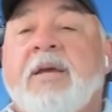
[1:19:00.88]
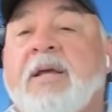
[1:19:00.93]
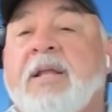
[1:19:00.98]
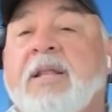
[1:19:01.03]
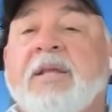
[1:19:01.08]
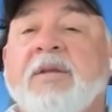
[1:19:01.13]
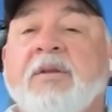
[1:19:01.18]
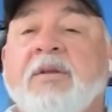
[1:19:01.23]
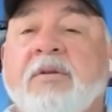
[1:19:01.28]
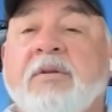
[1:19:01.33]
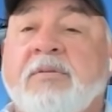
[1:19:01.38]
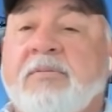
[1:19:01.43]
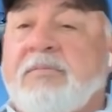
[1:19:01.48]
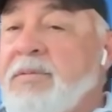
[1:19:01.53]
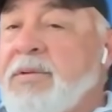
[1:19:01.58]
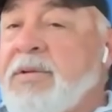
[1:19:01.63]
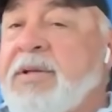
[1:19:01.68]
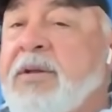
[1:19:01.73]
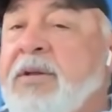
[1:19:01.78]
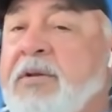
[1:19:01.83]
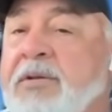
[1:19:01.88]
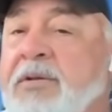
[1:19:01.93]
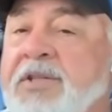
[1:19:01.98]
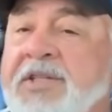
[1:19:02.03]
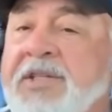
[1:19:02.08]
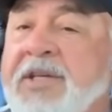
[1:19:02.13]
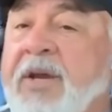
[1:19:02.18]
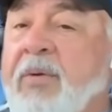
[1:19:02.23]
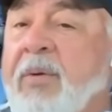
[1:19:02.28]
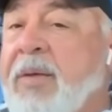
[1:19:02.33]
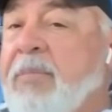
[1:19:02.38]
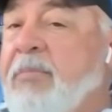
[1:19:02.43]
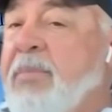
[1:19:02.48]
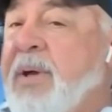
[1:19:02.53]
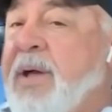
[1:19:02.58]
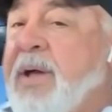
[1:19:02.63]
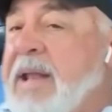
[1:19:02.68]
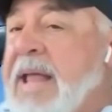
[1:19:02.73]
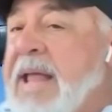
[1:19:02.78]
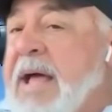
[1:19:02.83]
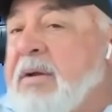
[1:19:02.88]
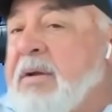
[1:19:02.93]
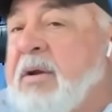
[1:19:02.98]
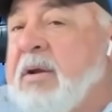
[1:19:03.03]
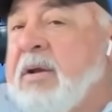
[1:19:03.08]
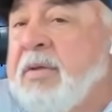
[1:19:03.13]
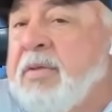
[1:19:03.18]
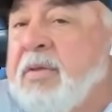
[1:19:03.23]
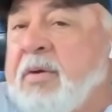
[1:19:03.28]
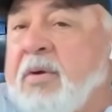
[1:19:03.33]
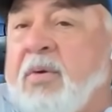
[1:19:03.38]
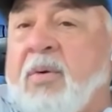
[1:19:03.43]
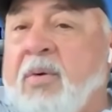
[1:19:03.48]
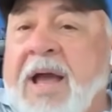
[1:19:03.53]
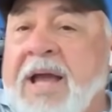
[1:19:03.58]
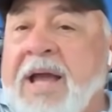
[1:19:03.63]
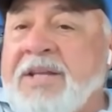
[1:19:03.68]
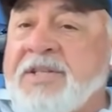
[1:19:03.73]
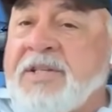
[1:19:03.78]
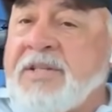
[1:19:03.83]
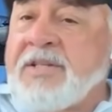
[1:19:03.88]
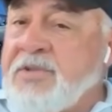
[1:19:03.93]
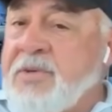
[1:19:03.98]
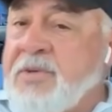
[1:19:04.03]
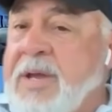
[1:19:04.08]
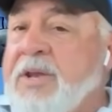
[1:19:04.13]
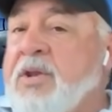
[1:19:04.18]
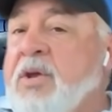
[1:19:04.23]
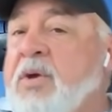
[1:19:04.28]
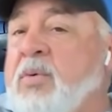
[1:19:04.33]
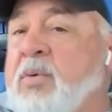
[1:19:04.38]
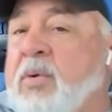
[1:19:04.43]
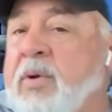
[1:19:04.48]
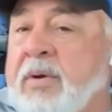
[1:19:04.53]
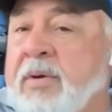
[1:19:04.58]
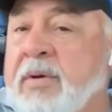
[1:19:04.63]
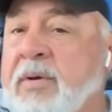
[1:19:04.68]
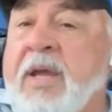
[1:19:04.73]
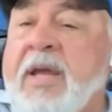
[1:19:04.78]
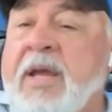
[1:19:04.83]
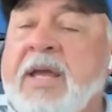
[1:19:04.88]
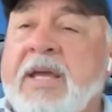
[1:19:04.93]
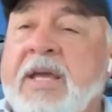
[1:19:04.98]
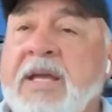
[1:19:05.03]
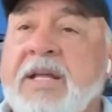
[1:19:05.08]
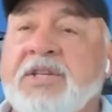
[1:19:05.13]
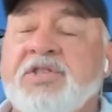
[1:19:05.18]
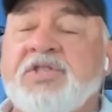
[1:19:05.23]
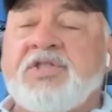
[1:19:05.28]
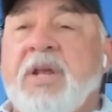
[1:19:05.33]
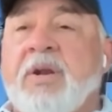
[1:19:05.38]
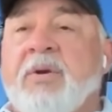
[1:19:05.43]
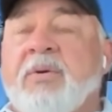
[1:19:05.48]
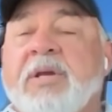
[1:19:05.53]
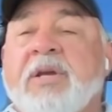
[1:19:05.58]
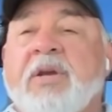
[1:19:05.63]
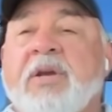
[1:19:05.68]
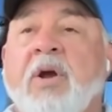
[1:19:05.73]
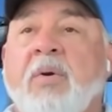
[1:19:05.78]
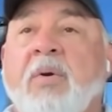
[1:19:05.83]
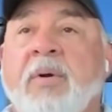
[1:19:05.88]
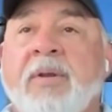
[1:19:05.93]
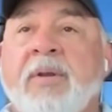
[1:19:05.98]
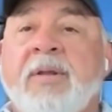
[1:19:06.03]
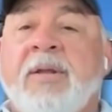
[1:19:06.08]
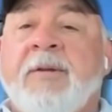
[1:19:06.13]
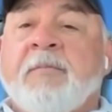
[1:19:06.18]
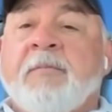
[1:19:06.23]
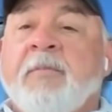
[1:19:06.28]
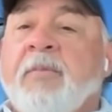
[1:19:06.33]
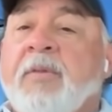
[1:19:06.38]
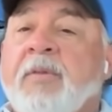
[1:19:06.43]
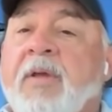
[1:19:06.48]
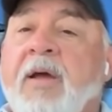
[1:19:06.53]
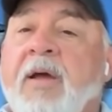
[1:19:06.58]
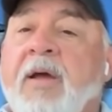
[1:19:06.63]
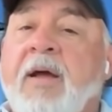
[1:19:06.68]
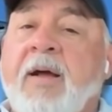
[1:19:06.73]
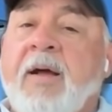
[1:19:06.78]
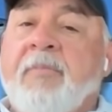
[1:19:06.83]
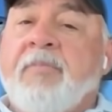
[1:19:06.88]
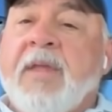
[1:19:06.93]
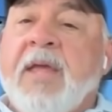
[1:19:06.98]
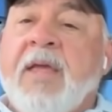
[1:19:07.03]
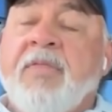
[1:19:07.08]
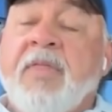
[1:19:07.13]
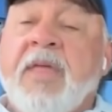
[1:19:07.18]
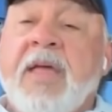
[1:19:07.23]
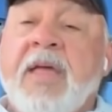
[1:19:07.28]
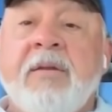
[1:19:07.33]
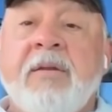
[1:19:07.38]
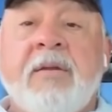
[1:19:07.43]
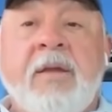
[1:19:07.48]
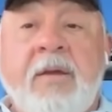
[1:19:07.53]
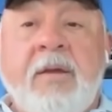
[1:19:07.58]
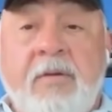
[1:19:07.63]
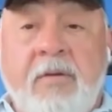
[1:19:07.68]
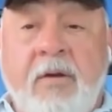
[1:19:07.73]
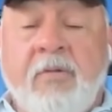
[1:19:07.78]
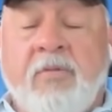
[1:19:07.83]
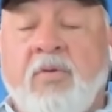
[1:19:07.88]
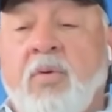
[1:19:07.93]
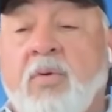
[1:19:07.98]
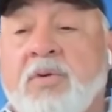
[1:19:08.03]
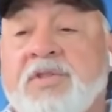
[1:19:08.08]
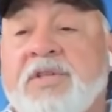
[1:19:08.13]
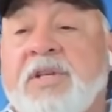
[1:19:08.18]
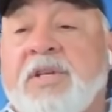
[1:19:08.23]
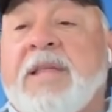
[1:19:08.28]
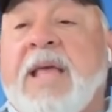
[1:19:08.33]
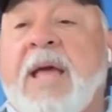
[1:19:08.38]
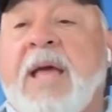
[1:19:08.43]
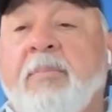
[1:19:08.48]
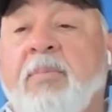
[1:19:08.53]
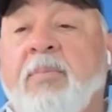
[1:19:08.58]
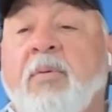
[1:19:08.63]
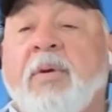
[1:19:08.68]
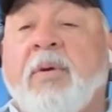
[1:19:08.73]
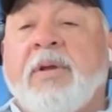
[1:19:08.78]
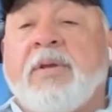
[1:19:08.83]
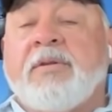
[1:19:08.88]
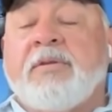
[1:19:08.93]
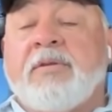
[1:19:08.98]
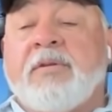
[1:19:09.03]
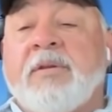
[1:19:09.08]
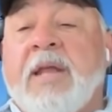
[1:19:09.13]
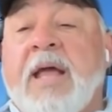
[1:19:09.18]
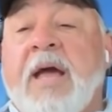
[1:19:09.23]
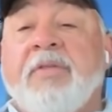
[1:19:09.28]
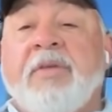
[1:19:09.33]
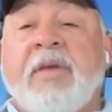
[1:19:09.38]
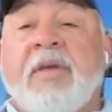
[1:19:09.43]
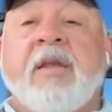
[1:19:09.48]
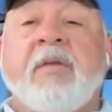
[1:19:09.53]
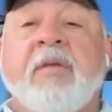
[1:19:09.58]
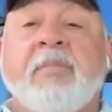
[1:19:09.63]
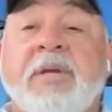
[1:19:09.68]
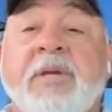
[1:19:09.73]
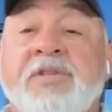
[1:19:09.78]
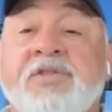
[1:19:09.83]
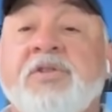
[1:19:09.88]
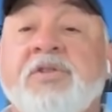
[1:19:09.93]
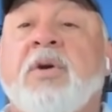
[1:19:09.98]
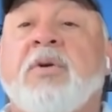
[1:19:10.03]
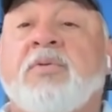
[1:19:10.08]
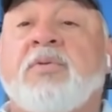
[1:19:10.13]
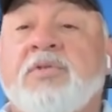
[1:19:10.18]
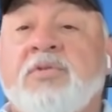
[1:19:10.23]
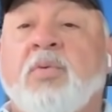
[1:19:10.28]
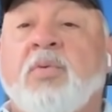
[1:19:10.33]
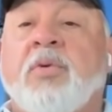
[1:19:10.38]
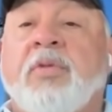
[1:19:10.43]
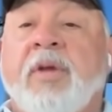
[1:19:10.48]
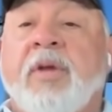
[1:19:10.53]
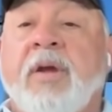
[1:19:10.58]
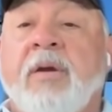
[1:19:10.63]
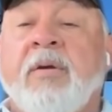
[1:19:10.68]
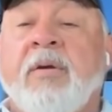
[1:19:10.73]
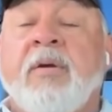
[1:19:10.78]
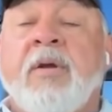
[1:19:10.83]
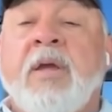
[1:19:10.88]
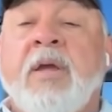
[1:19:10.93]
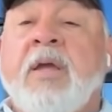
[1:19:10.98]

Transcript: a little little cigarette butt out on the horizon, so I know where it's generally going. Uh, and then, of course, at that point, now the enemy's knows we're there.